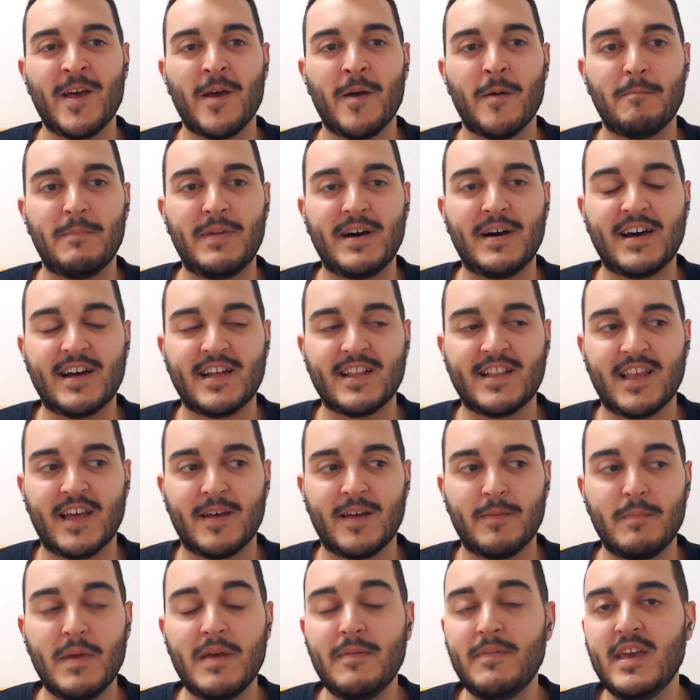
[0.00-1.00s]
But
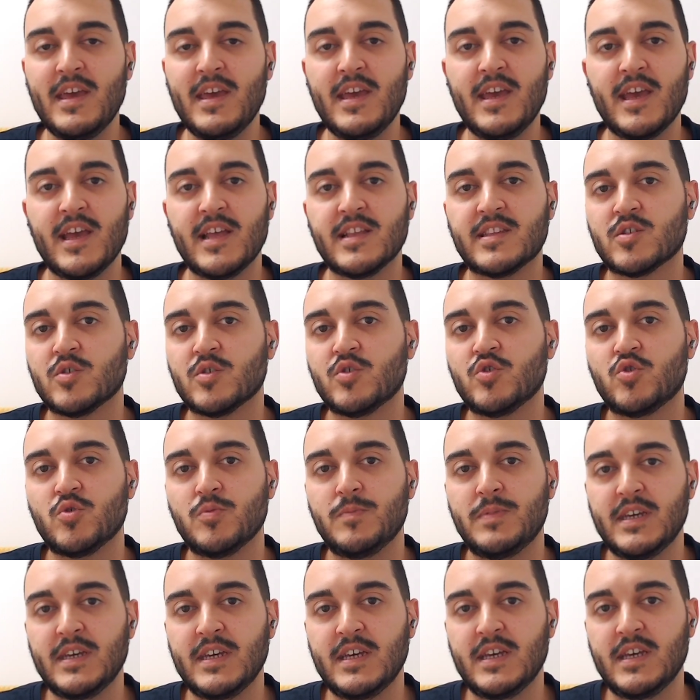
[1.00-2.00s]
maybe it's going to
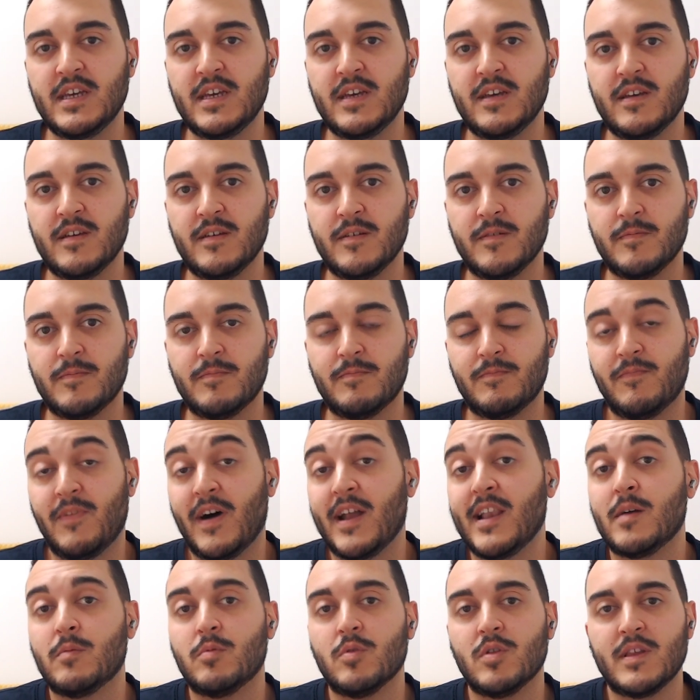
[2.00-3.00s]
be
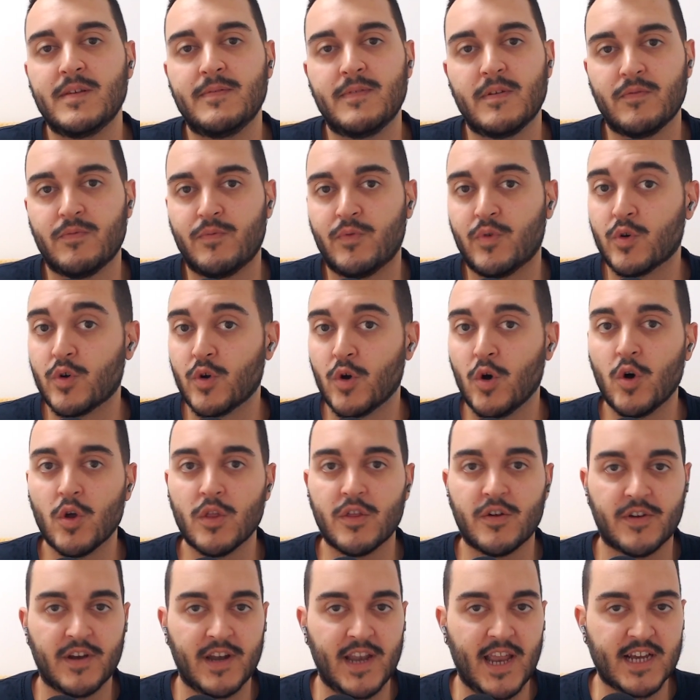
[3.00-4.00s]
valuable even for
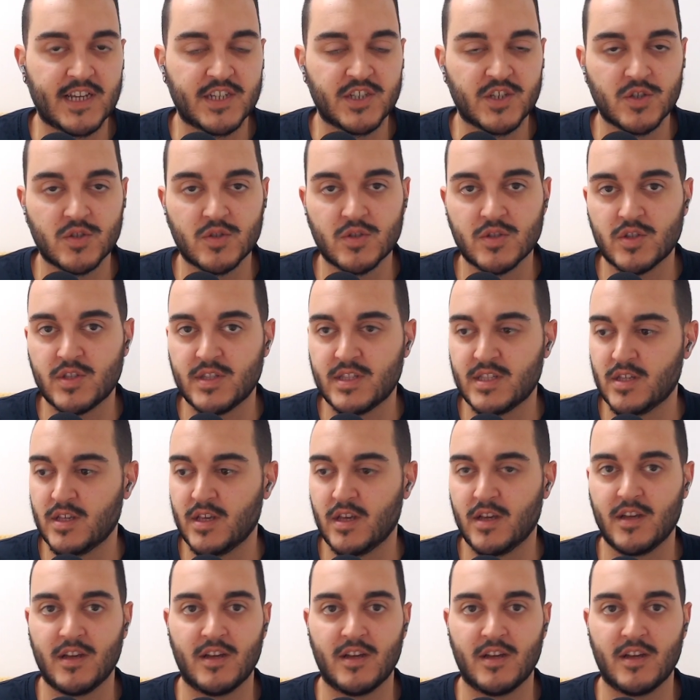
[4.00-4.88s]
other elections